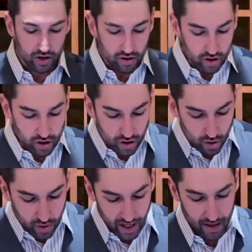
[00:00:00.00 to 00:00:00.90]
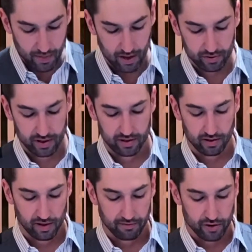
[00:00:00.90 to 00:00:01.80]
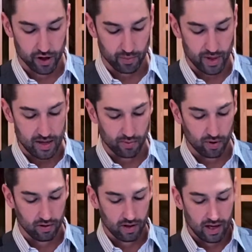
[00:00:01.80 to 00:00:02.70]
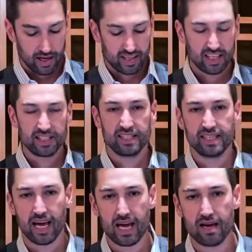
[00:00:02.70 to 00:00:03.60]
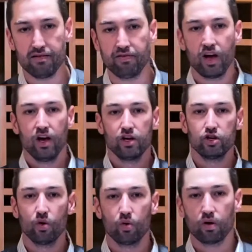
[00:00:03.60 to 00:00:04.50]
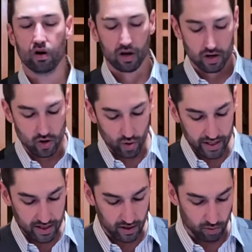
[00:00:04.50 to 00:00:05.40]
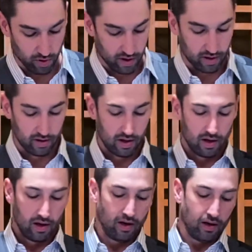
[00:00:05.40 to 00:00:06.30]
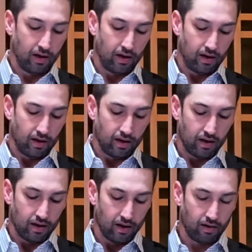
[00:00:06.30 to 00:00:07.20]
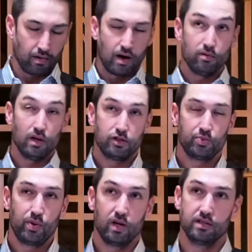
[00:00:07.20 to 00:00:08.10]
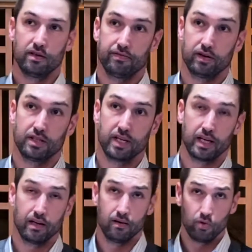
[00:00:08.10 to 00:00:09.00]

you came out to deliver your people, to save your anointed one. I'll just pause there for a second.